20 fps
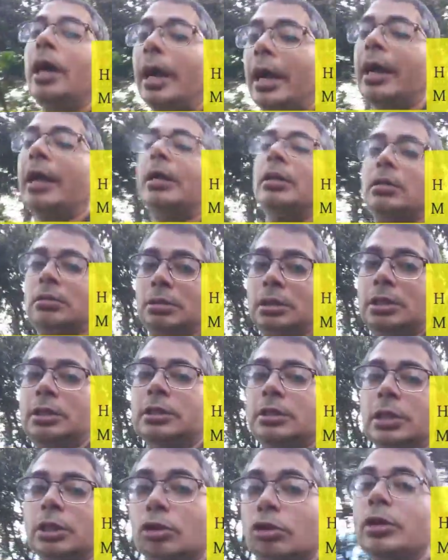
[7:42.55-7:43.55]
and it
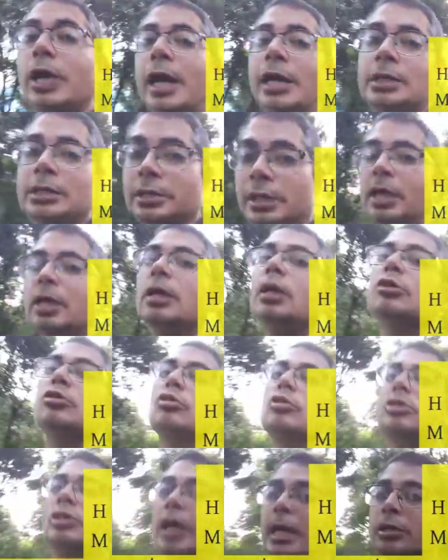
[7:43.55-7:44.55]
is a good idea
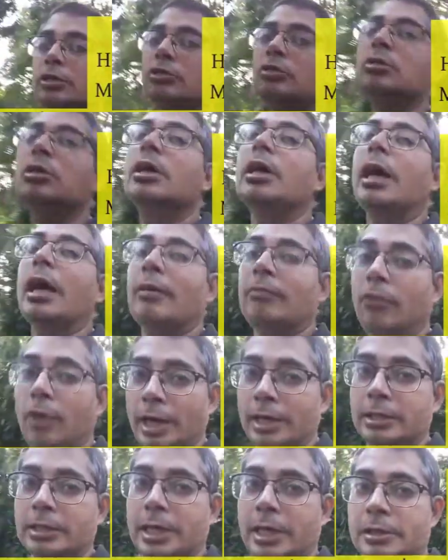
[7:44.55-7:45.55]
to try to
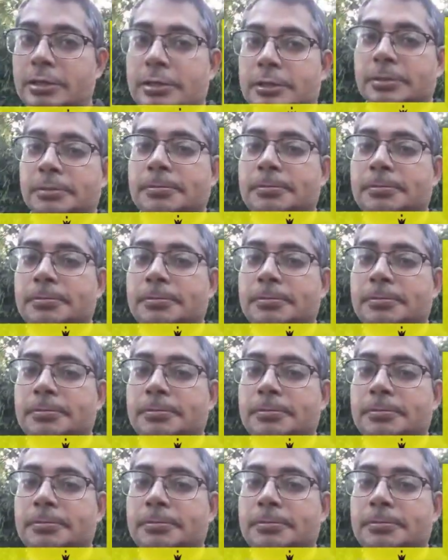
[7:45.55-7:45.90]
avoid that